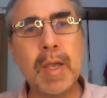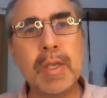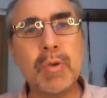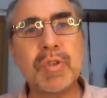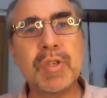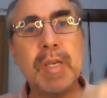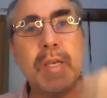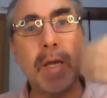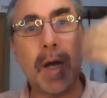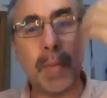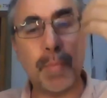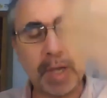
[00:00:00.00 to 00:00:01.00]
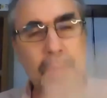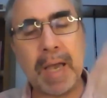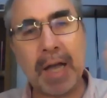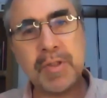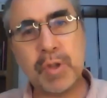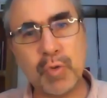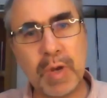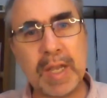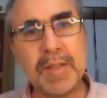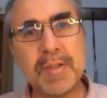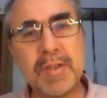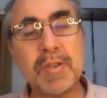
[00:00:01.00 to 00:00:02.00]
You see bringing back the
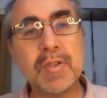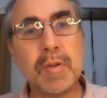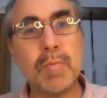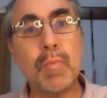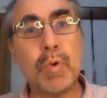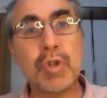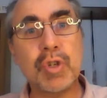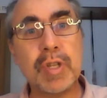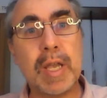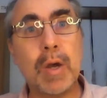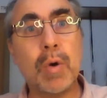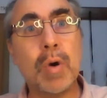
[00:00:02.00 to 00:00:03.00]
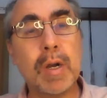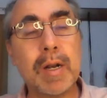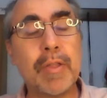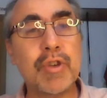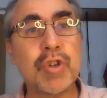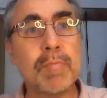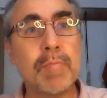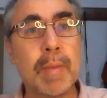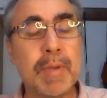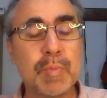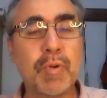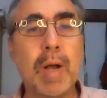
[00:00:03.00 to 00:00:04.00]
train system, which now Claudia
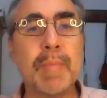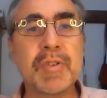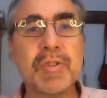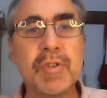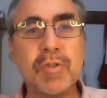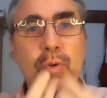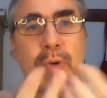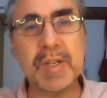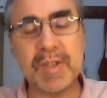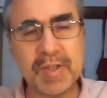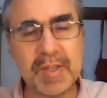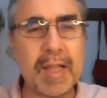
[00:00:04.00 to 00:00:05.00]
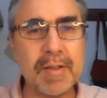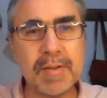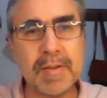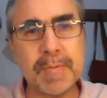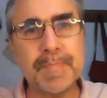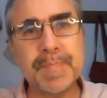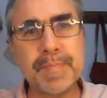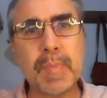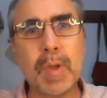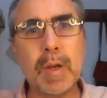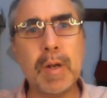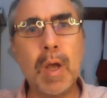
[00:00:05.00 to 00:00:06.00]
Sheinbaum has promised to extend,
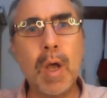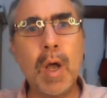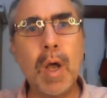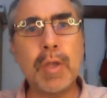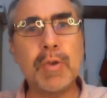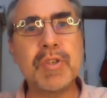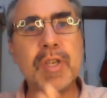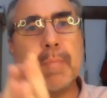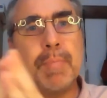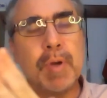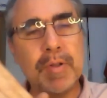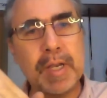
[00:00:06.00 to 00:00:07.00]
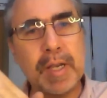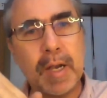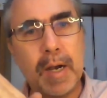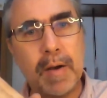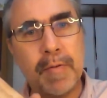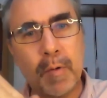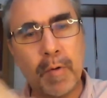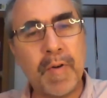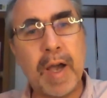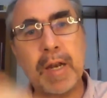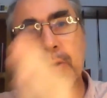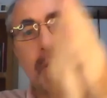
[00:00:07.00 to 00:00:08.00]
right? You see the building of a
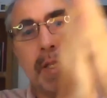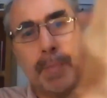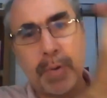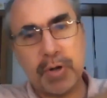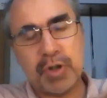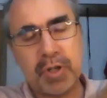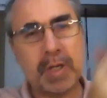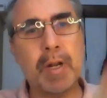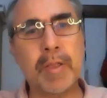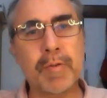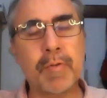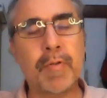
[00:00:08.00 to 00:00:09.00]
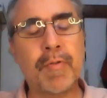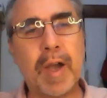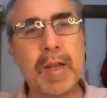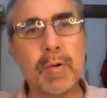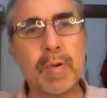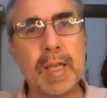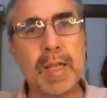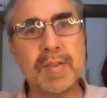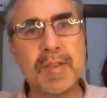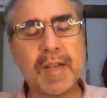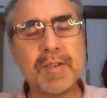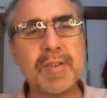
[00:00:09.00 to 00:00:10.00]
refinery and the purchasing of another refinery in
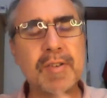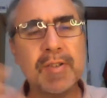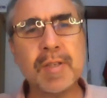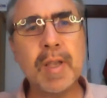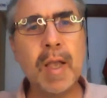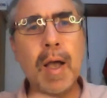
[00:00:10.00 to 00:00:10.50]
Texas.